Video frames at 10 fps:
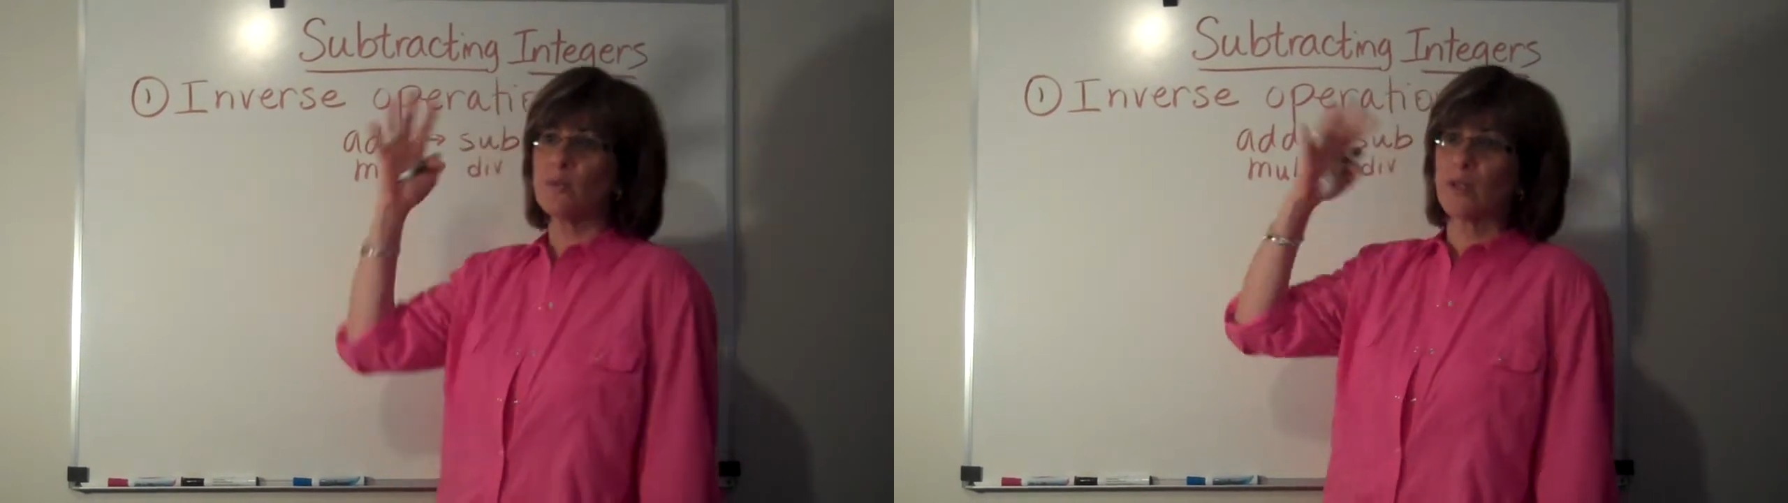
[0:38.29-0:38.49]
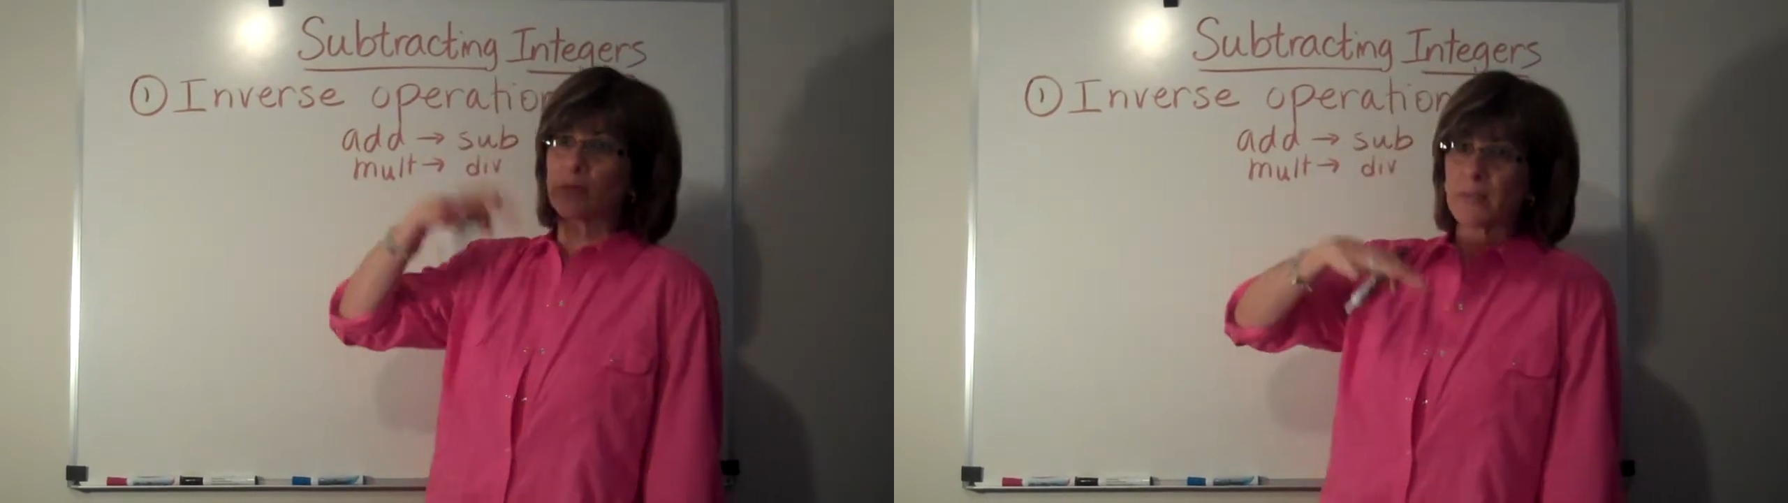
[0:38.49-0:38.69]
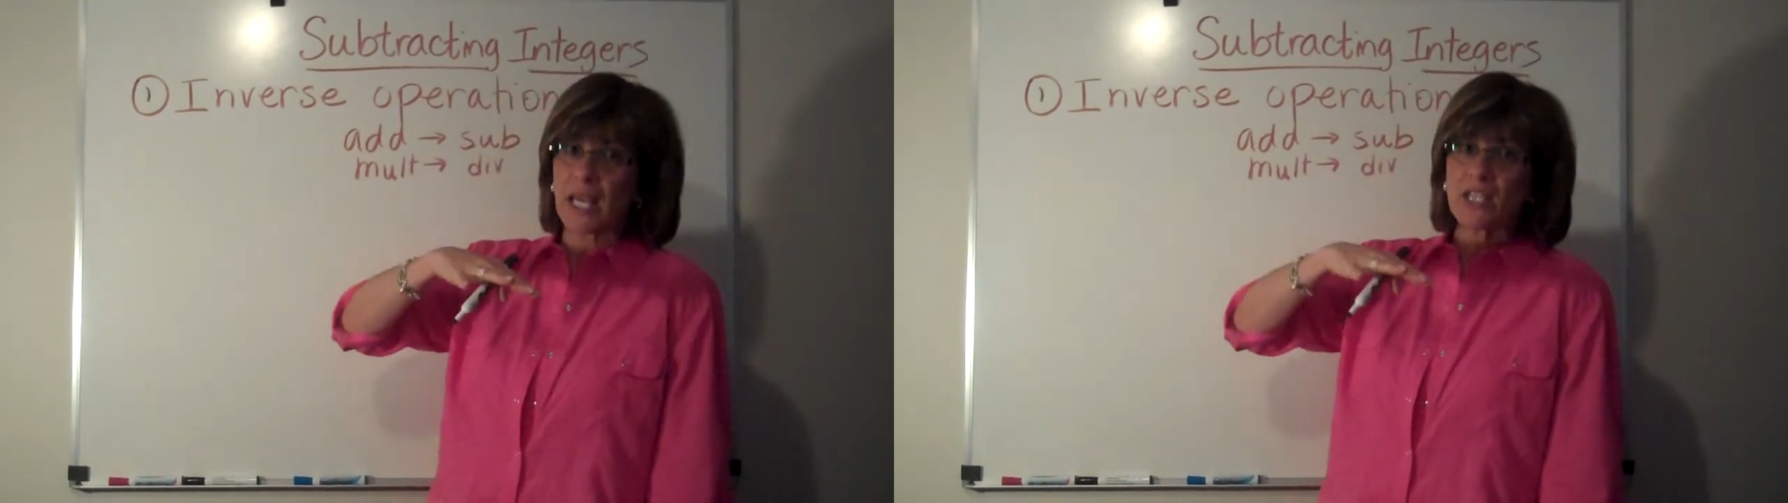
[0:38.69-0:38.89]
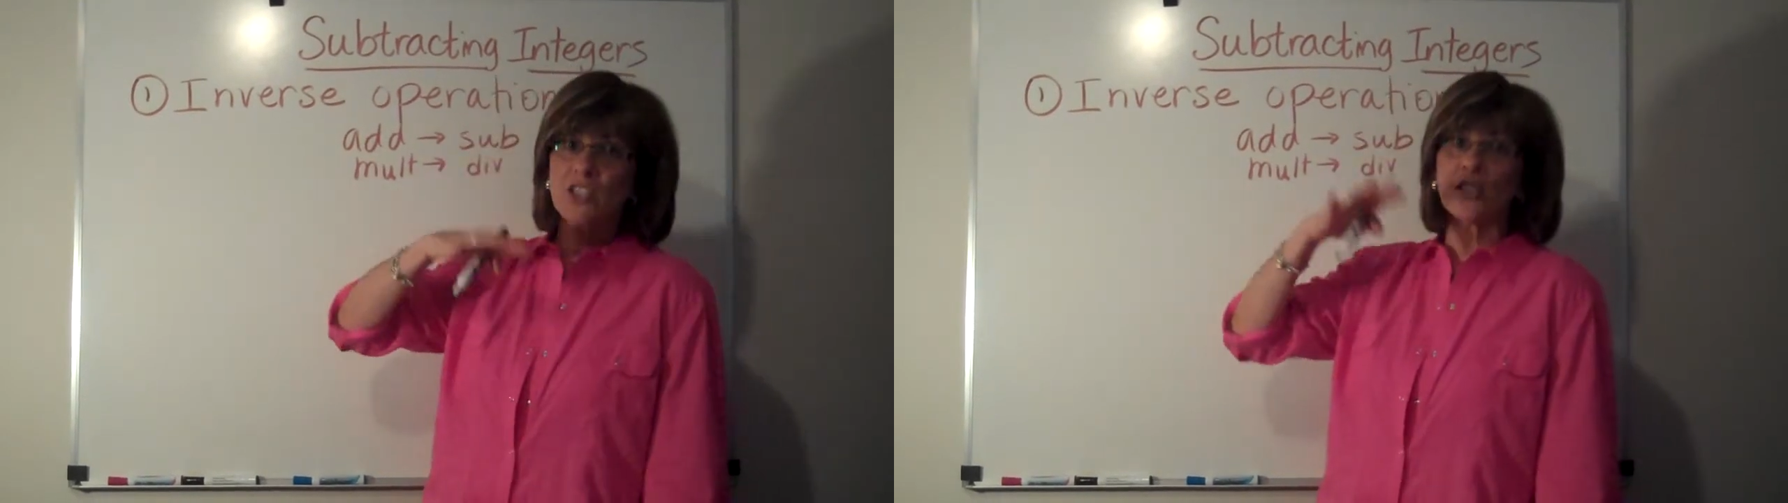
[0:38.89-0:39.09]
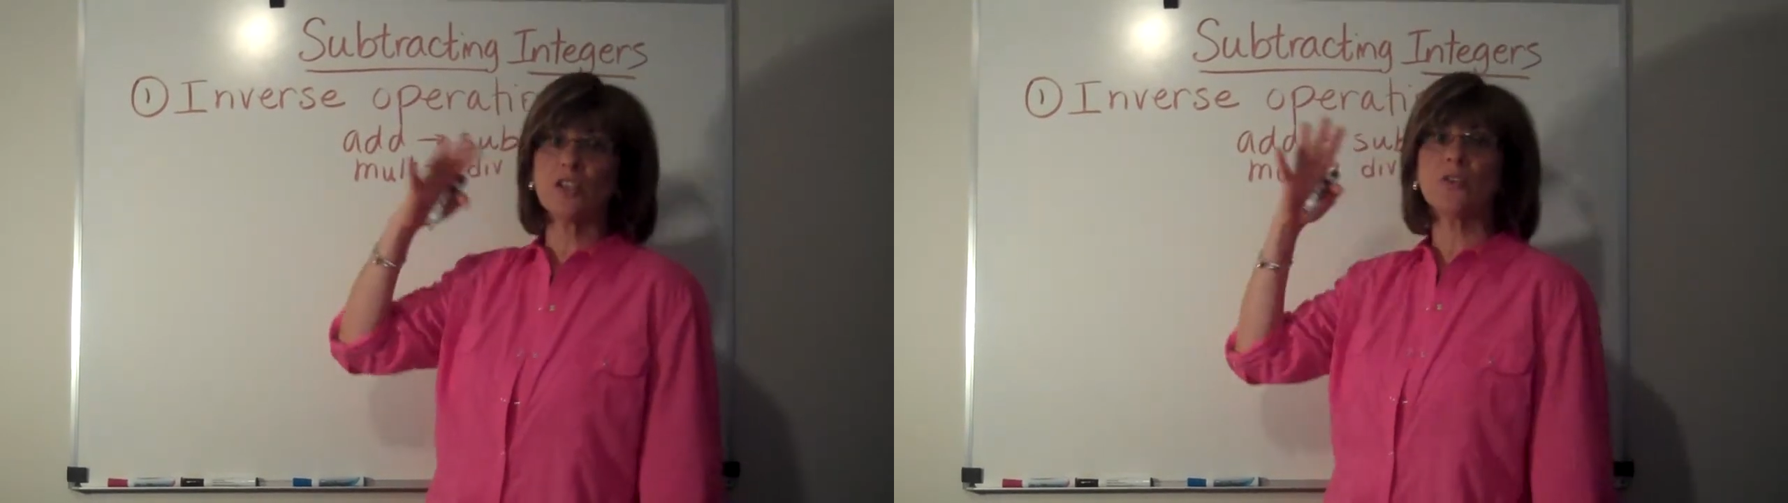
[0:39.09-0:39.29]

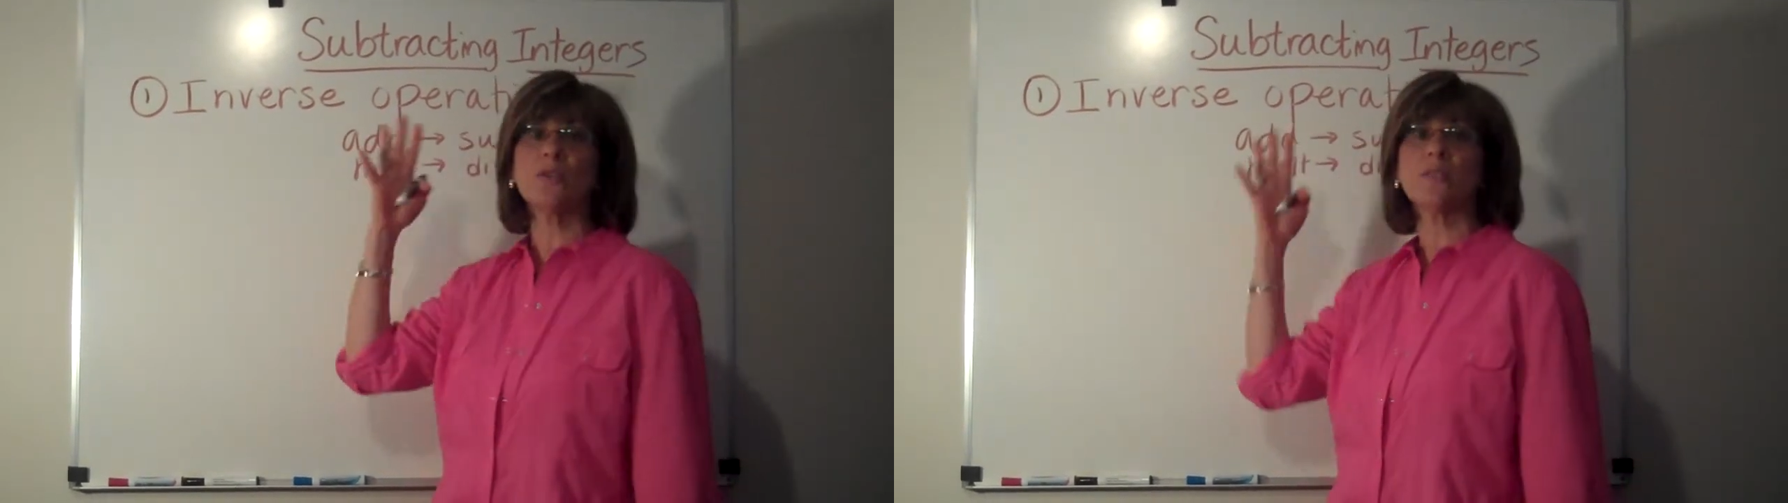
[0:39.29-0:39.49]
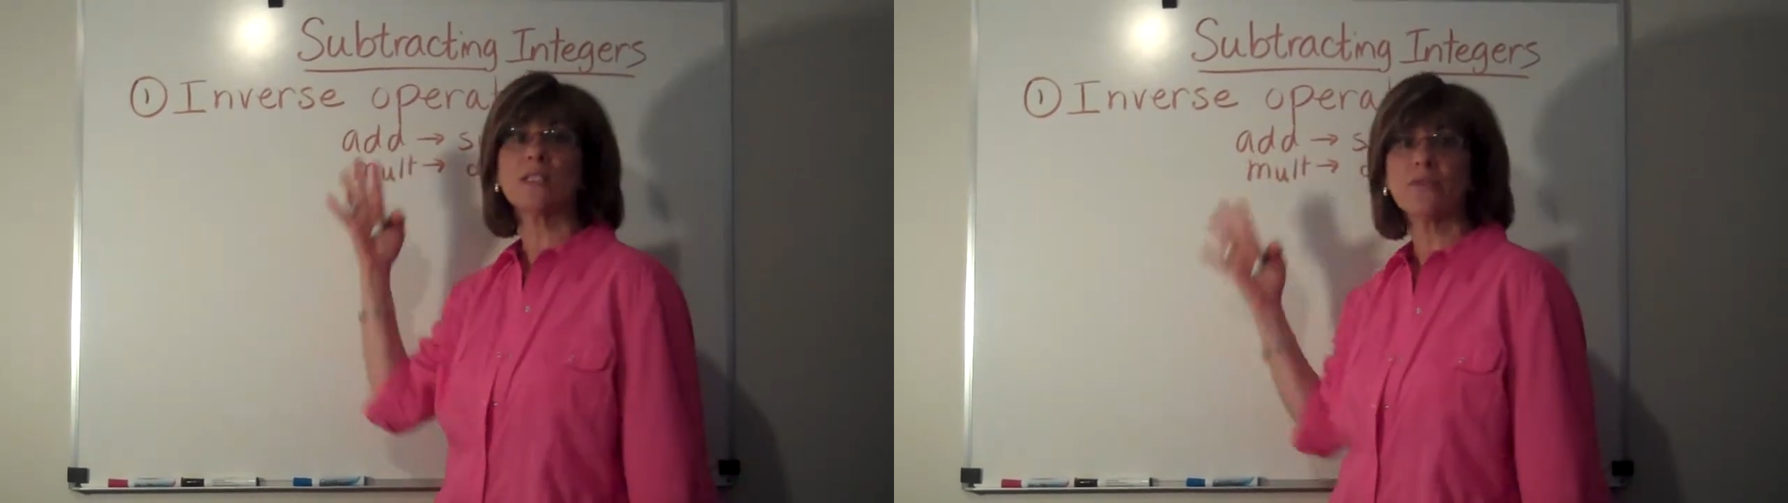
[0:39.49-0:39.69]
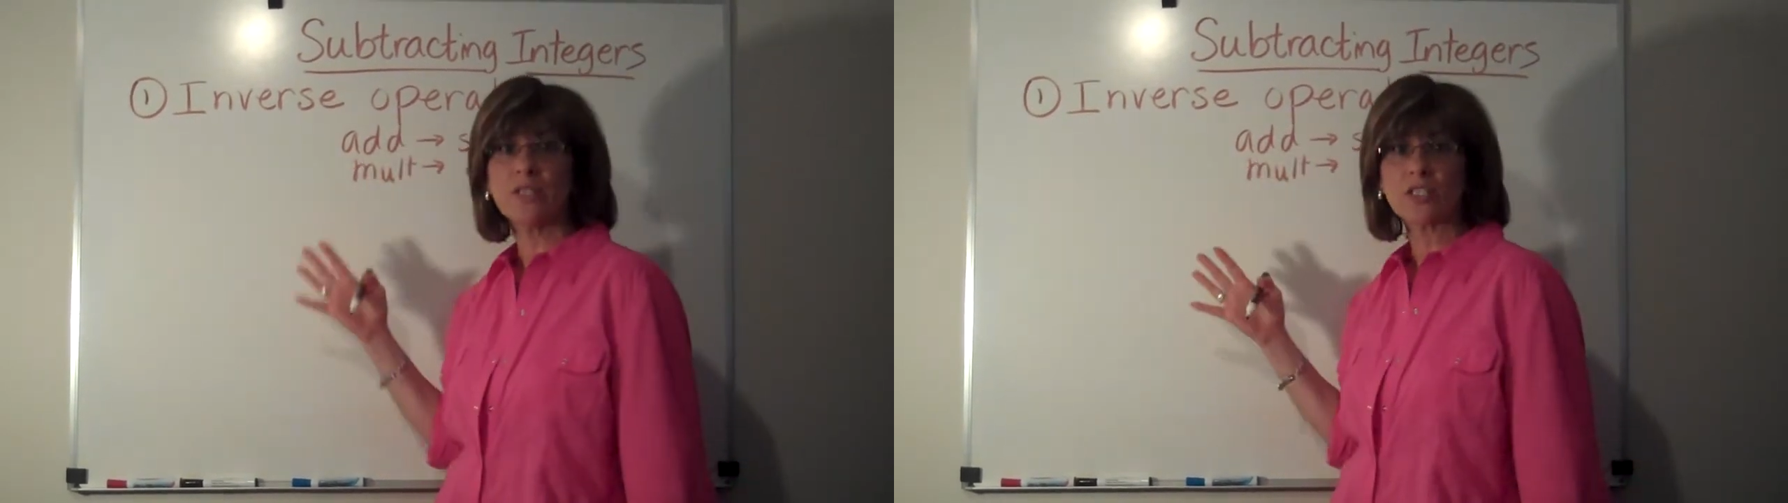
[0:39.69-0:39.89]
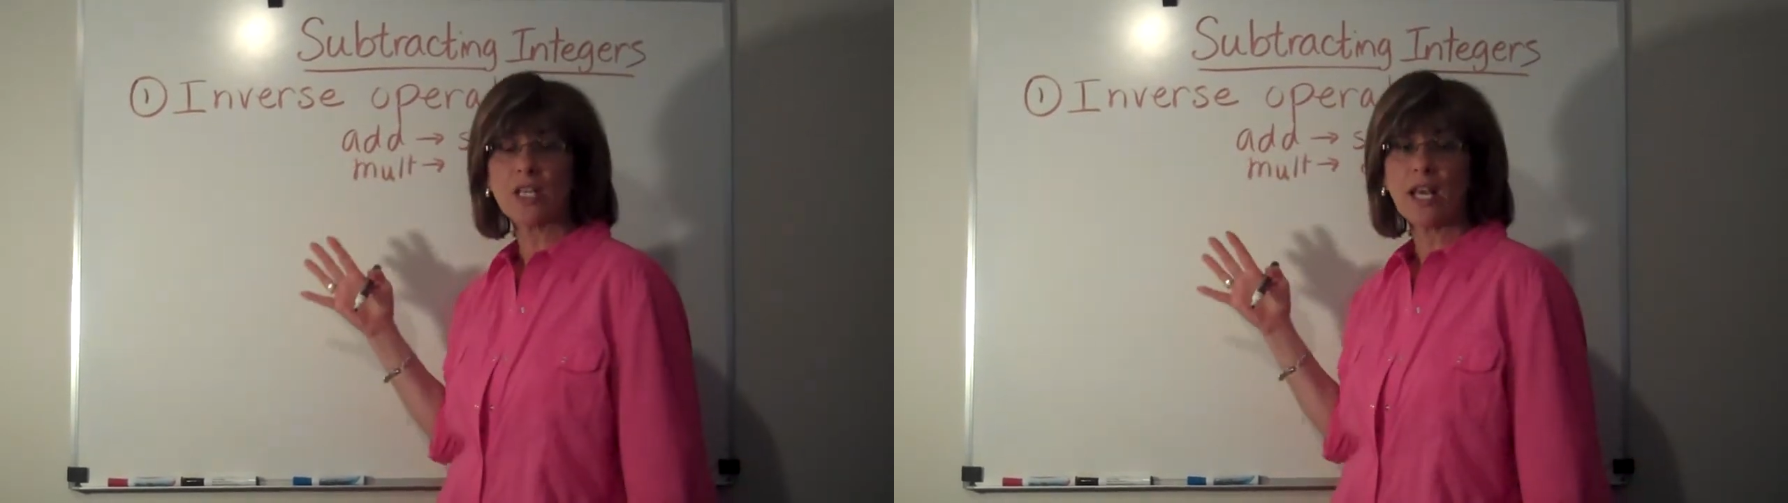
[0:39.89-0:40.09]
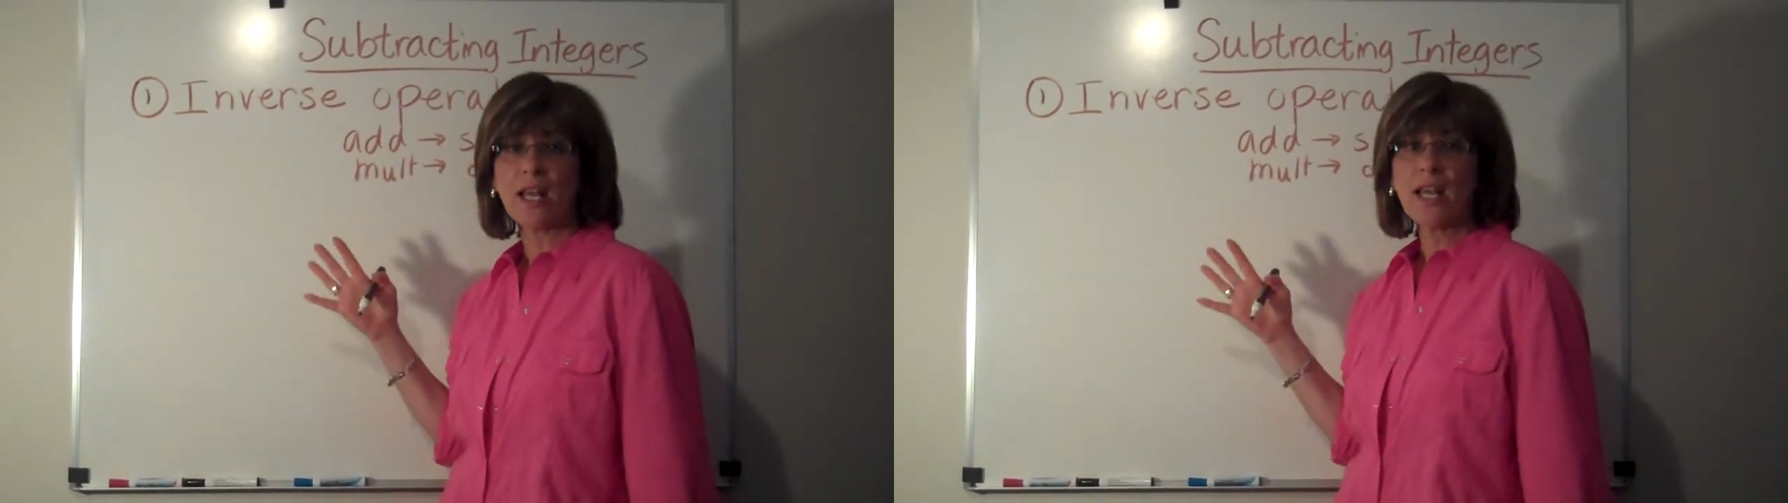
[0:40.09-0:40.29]
multiplication, you use division.